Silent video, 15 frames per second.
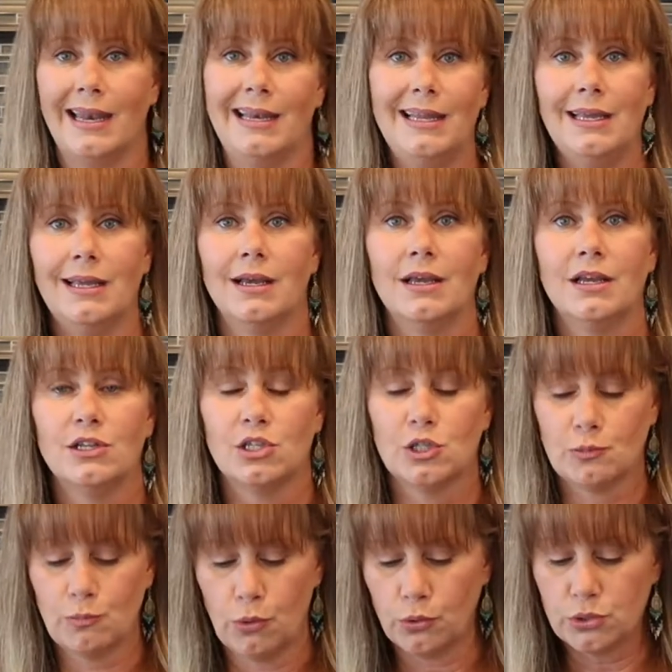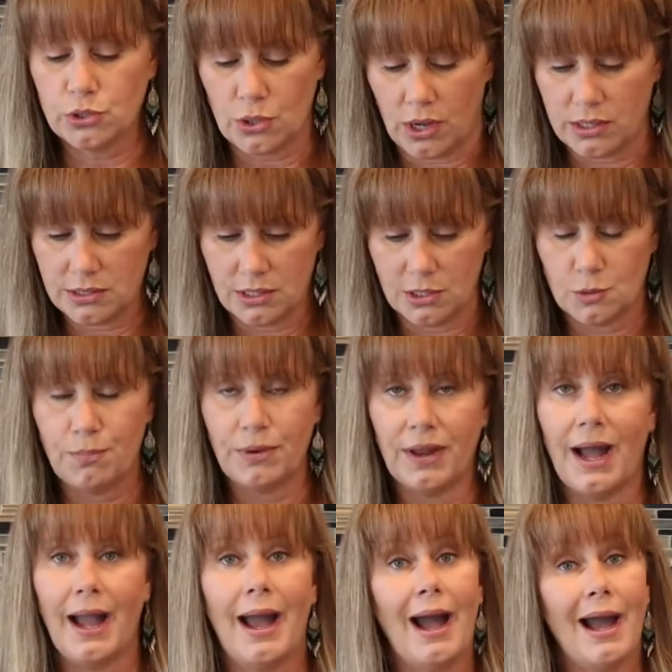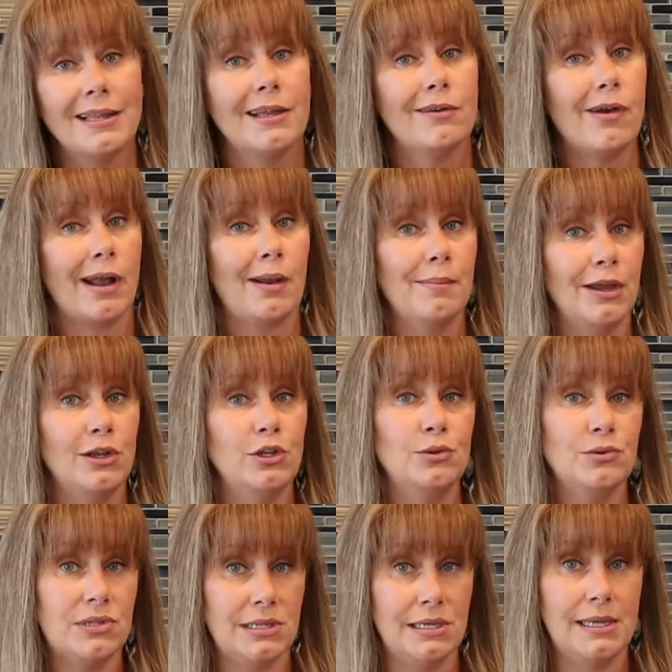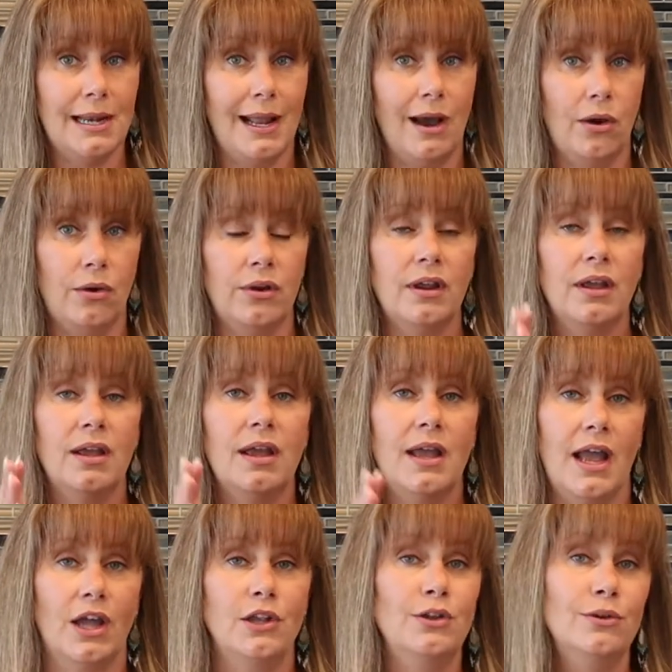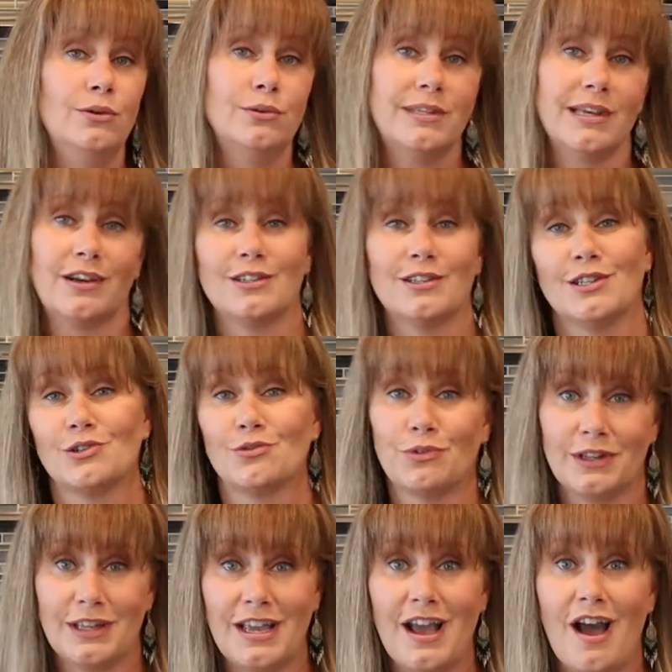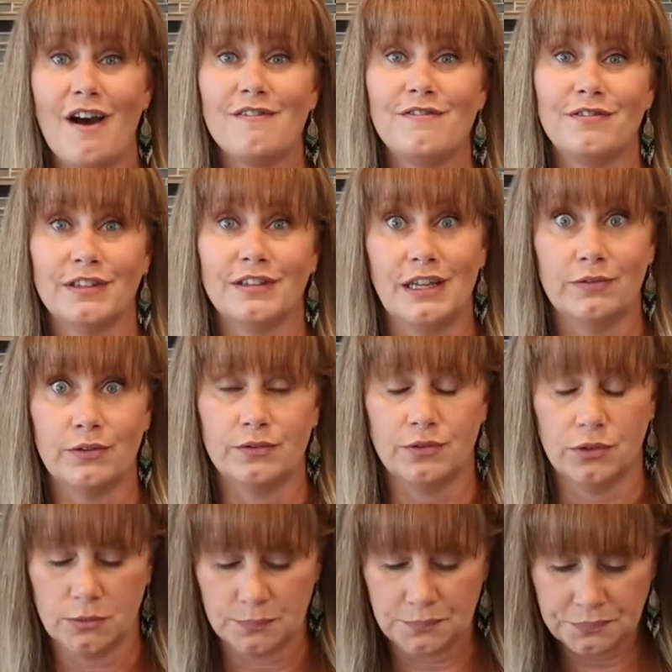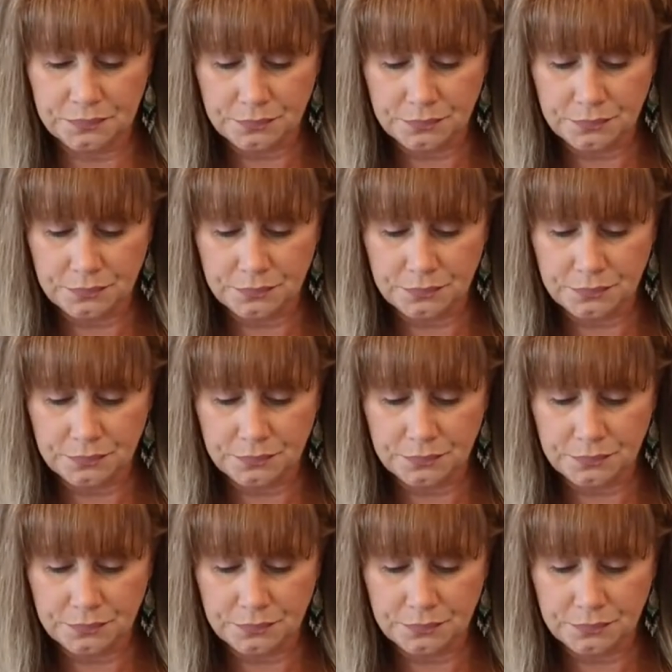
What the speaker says: any smoked sausage, but I highly recommend you seek it out and you use it because it's really flavorful.